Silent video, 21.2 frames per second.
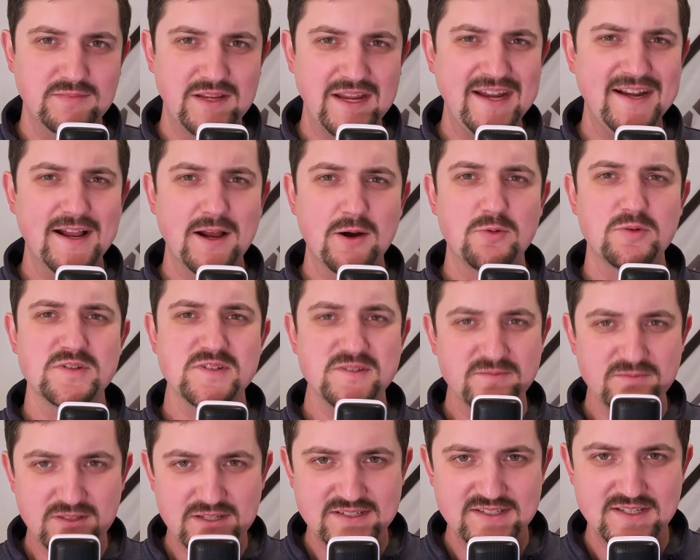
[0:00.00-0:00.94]
8 hours of
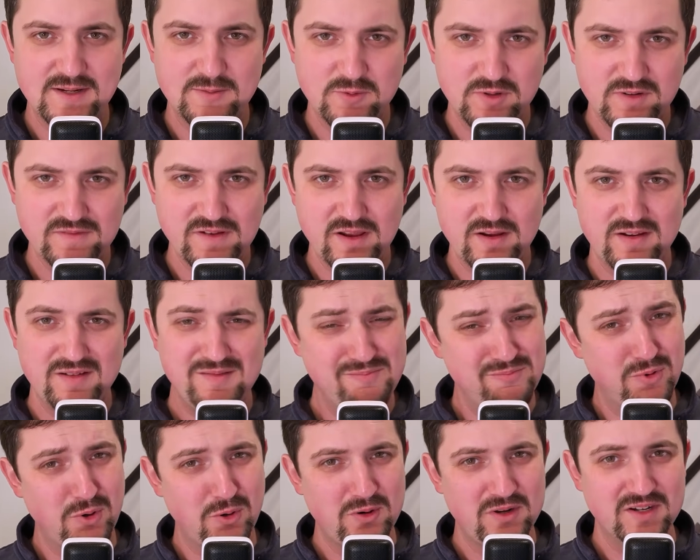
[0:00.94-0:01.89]
flight time, what have I
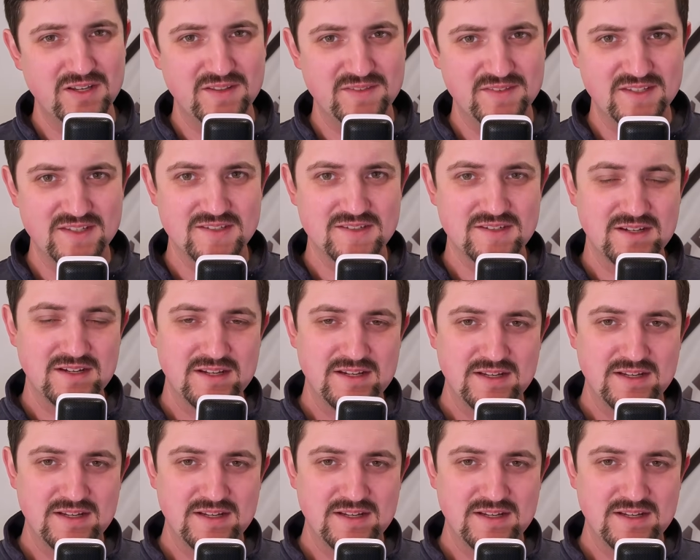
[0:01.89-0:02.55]
broken on this?